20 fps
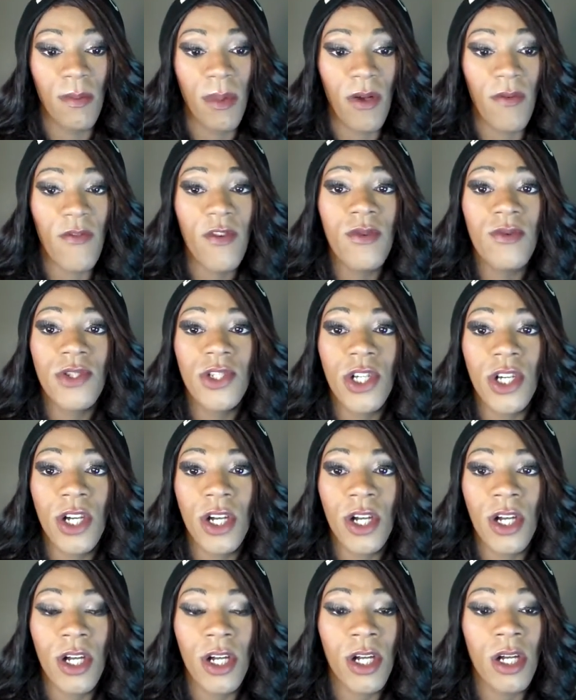My
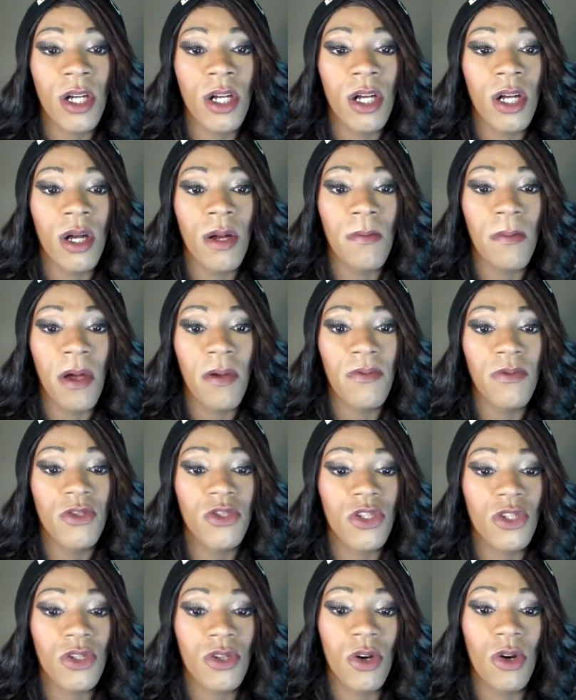future, my
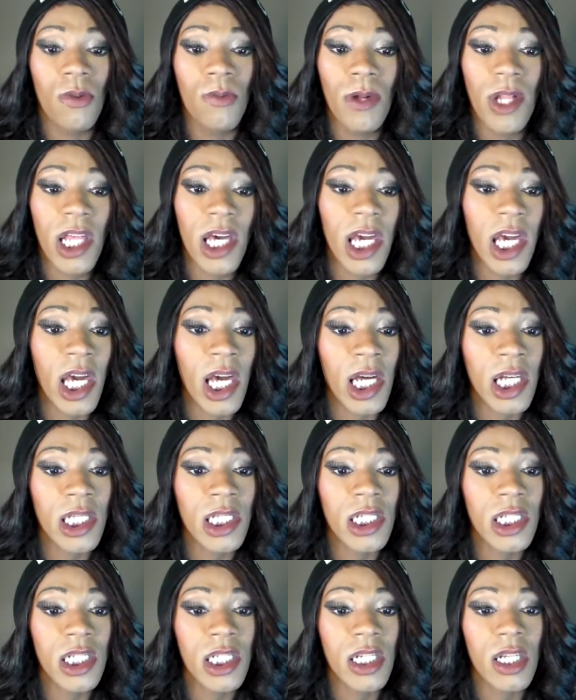future goal
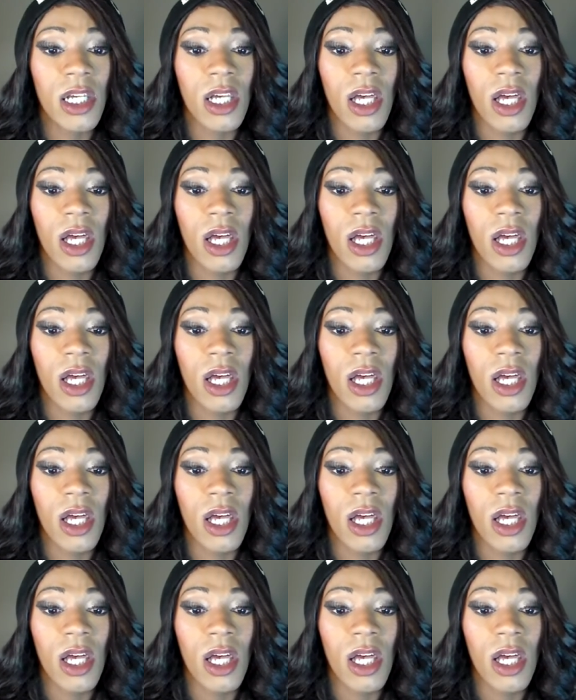plans.